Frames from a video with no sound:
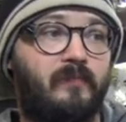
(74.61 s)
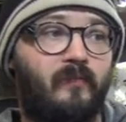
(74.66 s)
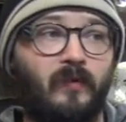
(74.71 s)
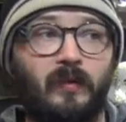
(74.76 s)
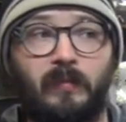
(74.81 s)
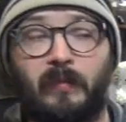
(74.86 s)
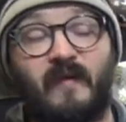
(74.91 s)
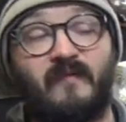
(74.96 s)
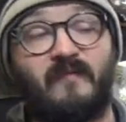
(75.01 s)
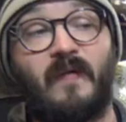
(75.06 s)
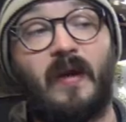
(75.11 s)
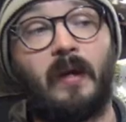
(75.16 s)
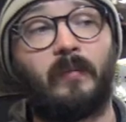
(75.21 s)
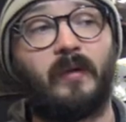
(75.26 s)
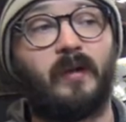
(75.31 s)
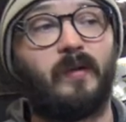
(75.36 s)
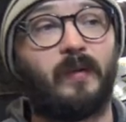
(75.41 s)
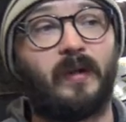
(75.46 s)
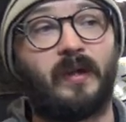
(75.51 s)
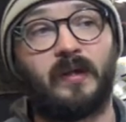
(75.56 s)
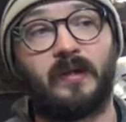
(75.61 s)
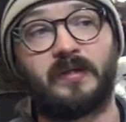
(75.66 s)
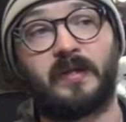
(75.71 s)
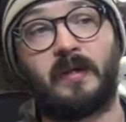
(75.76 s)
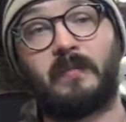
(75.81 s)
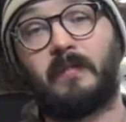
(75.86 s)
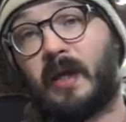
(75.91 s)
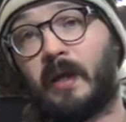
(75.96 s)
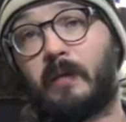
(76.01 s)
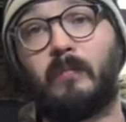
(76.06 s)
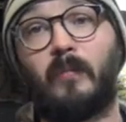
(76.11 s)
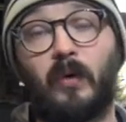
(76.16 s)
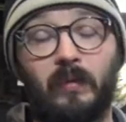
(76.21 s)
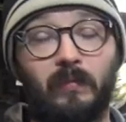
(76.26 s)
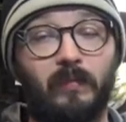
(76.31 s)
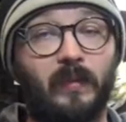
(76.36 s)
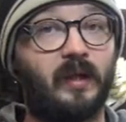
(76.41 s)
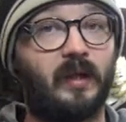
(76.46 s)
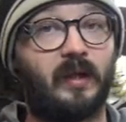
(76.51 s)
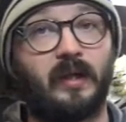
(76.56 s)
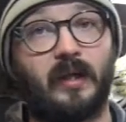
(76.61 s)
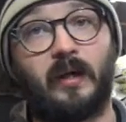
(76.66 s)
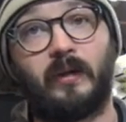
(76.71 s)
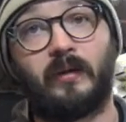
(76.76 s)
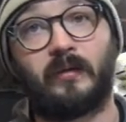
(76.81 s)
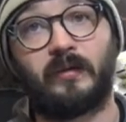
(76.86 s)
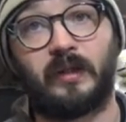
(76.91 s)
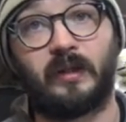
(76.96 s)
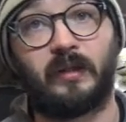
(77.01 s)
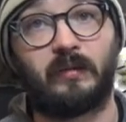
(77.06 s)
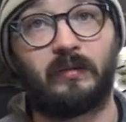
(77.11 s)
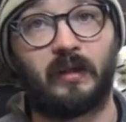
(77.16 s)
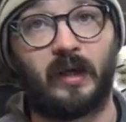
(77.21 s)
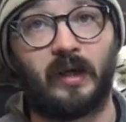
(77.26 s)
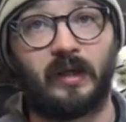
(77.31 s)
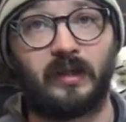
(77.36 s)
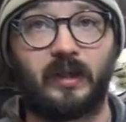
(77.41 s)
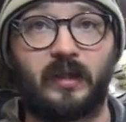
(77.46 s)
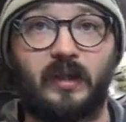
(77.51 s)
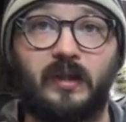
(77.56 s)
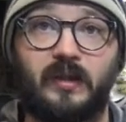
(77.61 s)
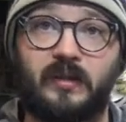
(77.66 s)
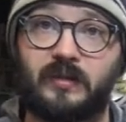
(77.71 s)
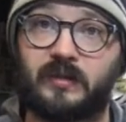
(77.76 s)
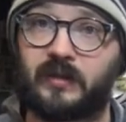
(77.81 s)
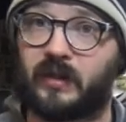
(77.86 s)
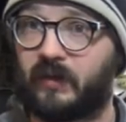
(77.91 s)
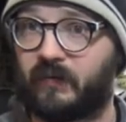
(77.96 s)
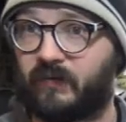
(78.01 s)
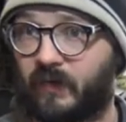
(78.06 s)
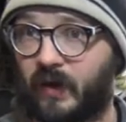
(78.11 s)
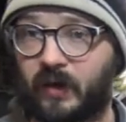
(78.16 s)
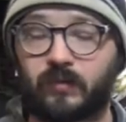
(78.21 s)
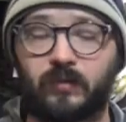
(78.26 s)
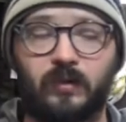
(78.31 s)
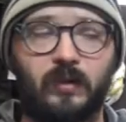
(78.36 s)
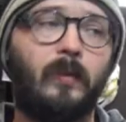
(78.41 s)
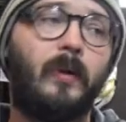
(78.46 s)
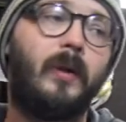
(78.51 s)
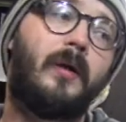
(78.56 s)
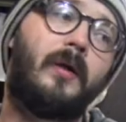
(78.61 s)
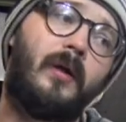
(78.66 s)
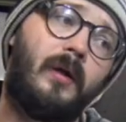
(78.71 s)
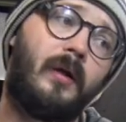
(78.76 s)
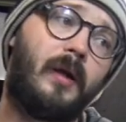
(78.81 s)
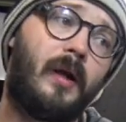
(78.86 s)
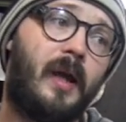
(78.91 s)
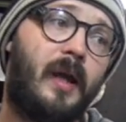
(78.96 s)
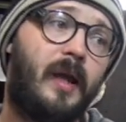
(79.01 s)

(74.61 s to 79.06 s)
for my family because I make more money now than I did as a factory worker,